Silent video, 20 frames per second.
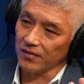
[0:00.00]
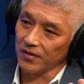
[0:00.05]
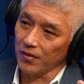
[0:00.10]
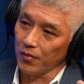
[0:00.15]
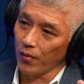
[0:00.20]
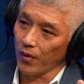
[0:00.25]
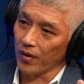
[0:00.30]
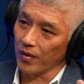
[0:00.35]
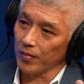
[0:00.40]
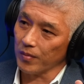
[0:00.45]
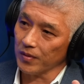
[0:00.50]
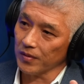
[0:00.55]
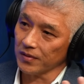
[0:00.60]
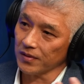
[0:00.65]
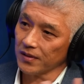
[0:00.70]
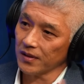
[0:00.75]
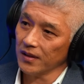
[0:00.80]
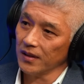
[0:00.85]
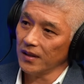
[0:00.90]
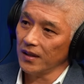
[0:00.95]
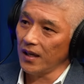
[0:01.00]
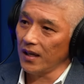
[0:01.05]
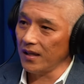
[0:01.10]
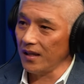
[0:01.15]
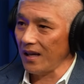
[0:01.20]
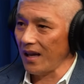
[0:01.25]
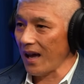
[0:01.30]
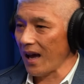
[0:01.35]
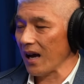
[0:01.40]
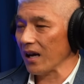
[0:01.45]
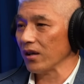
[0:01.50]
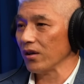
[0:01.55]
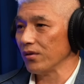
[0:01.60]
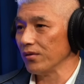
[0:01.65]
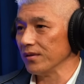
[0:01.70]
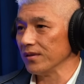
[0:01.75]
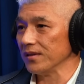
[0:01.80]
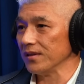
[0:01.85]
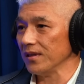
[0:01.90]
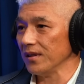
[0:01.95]
of the wearables and the
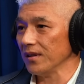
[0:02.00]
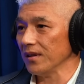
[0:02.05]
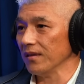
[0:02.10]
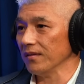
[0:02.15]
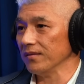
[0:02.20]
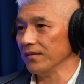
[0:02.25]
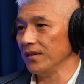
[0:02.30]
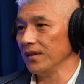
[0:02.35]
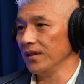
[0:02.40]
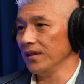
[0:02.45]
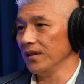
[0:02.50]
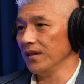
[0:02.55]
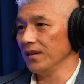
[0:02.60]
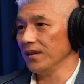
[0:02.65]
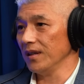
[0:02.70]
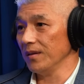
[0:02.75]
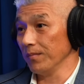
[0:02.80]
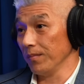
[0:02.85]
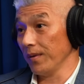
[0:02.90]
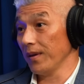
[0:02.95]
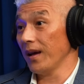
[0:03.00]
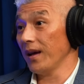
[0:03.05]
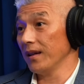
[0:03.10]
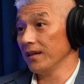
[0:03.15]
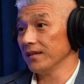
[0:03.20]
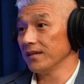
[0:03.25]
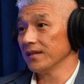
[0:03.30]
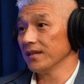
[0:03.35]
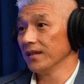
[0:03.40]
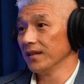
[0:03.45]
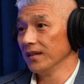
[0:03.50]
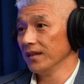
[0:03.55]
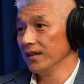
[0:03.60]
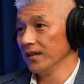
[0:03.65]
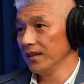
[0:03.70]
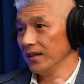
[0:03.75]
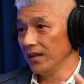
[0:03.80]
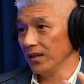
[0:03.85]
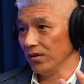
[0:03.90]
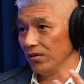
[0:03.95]
accuracy of the implants
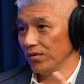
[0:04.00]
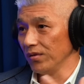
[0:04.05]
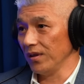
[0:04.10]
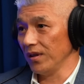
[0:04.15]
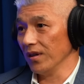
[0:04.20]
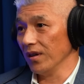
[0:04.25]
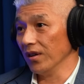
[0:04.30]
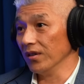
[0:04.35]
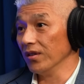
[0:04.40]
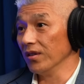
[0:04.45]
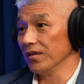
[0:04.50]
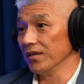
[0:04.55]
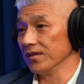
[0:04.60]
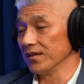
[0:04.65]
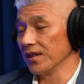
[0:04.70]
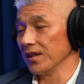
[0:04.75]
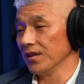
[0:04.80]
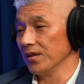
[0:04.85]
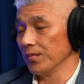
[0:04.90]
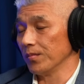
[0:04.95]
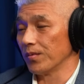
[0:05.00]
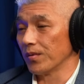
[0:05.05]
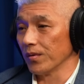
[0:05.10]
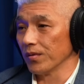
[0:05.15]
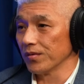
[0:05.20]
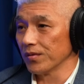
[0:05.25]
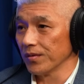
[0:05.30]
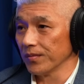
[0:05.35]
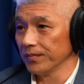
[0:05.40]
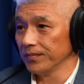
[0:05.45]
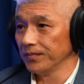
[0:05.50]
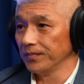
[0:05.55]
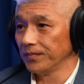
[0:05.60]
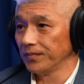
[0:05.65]
into the under the skin approach.